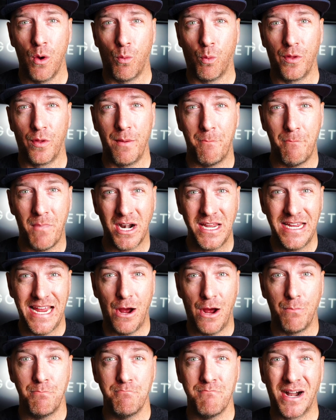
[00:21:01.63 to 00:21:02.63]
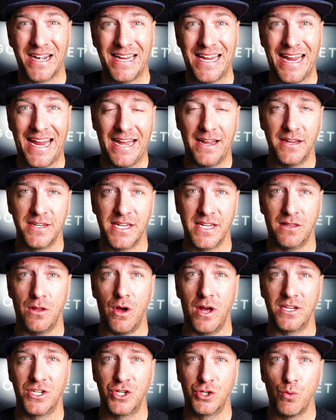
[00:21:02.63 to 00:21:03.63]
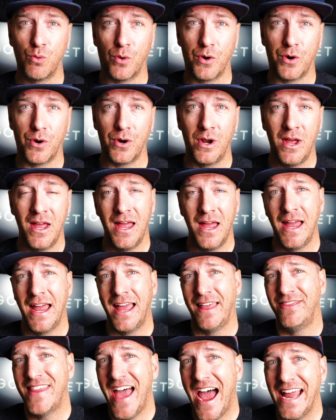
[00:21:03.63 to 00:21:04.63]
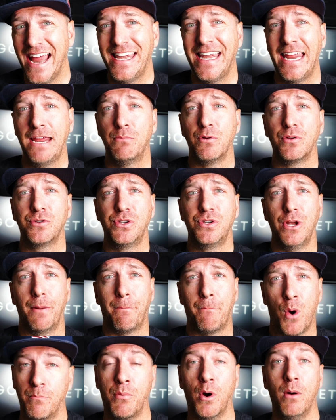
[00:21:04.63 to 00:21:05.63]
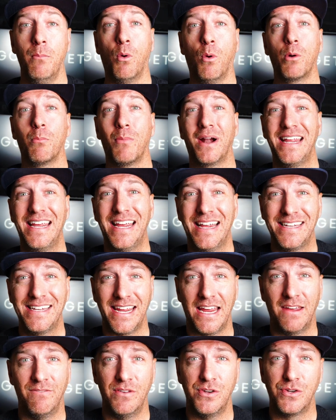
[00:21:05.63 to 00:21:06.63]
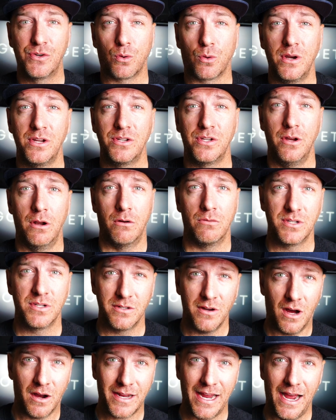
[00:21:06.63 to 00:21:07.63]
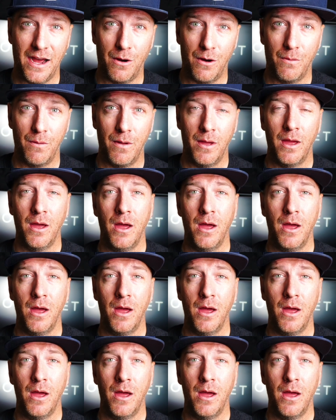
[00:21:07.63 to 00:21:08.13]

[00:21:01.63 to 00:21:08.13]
where the money out and money in is a lot shorter, that enables you to put more money into inventory so you don't stock out,